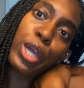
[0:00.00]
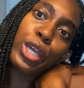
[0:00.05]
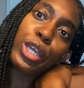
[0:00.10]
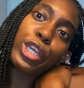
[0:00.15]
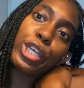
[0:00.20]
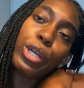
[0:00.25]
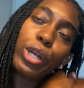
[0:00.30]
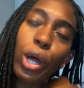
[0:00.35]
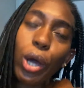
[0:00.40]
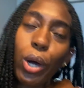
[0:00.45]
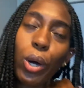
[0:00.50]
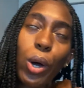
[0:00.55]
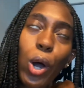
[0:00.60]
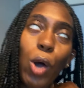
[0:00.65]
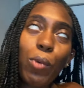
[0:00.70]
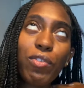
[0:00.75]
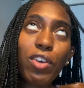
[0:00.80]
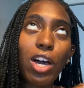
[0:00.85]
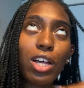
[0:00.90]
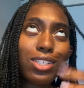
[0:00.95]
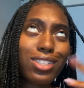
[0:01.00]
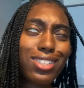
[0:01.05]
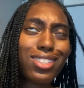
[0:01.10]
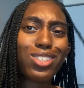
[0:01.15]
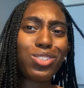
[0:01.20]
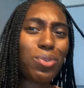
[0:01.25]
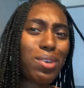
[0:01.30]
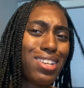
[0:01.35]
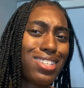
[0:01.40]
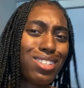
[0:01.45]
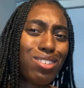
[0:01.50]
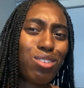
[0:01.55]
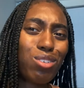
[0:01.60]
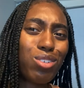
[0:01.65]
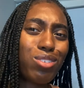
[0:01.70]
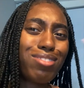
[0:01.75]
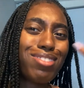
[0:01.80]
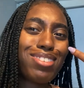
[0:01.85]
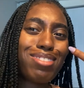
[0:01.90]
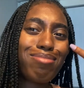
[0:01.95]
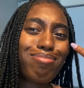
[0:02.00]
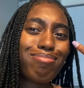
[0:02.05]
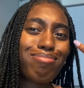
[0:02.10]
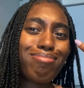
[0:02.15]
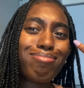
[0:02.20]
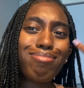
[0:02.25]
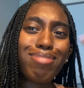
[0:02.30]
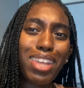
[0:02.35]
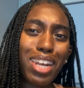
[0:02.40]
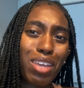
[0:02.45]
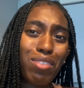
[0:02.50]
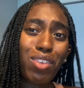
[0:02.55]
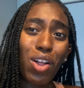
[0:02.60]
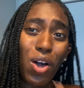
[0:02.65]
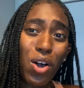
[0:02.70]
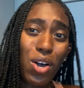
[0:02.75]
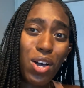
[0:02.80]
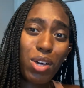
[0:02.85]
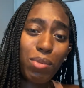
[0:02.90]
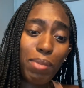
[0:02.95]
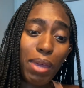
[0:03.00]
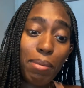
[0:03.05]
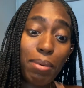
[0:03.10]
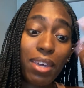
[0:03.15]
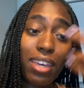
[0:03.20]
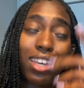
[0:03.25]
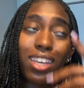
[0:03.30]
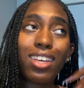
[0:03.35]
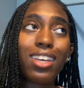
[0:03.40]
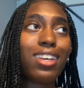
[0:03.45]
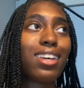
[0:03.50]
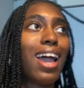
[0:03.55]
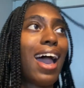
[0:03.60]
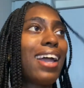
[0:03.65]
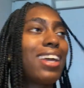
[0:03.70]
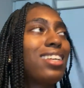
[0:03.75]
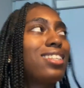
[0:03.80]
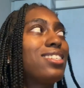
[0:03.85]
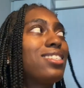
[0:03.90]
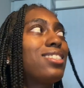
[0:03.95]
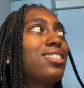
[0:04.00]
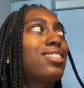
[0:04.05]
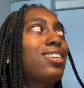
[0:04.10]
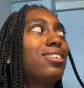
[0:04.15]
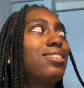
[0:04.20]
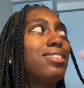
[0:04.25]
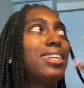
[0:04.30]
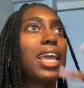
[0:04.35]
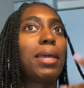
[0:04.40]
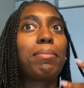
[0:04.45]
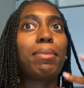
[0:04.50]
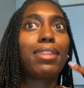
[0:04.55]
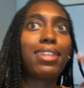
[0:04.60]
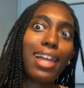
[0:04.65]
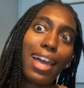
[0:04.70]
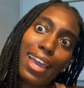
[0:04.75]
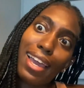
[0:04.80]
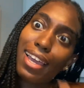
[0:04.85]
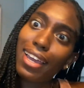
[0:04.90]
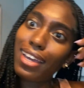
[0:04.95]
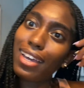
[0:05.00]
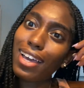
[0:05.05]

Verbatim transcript: you know, hope y'all just enjoy this little mini vlog. Maybe I could just name it like,